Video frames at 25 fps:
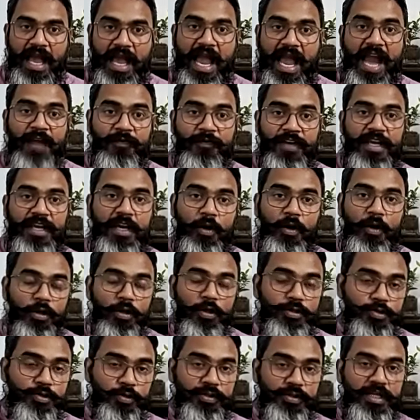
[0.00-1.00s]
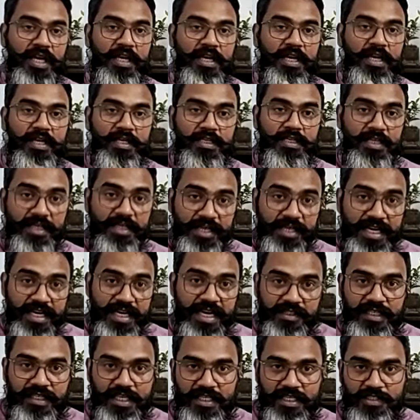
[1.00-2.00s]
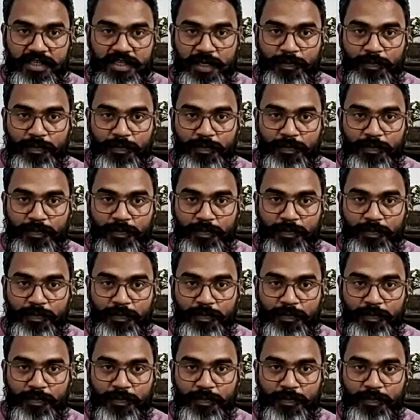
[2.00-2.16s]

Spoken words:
And we can also then read these